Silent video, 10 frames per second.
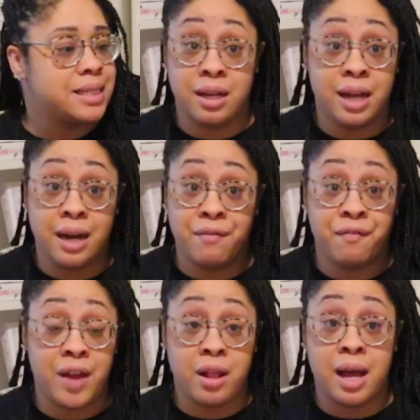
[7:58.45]
They kind of
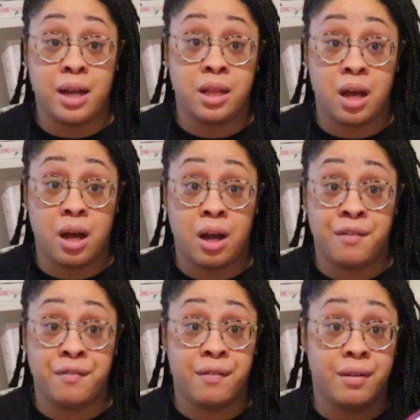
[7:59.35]
fell out of
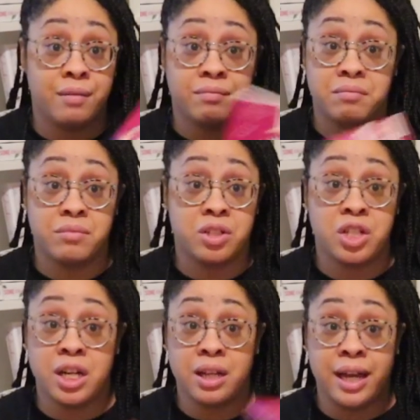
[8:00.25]
love,
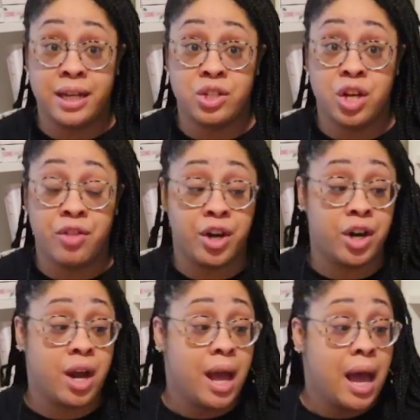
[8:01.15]
didn't like each other.